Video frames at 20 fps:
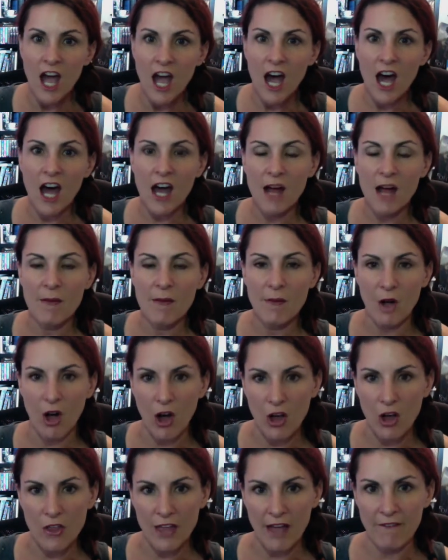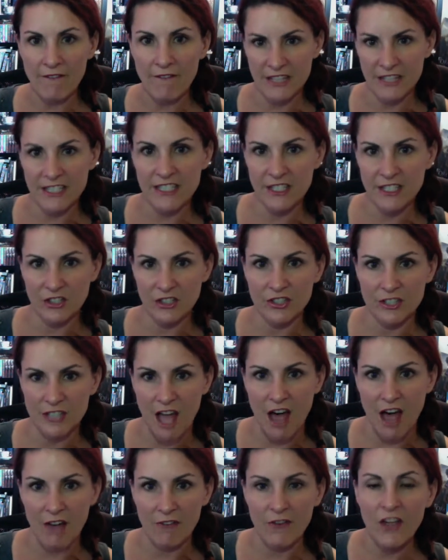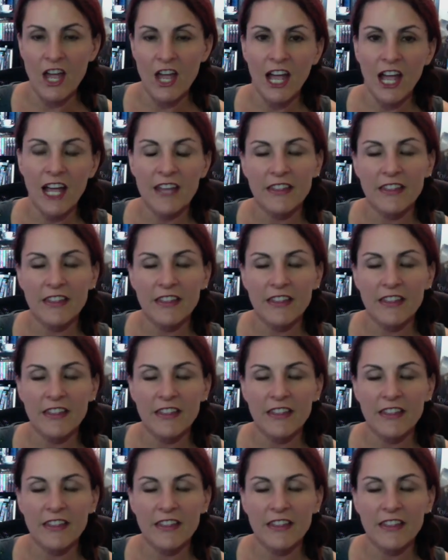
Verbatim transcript: all that physical stuff. And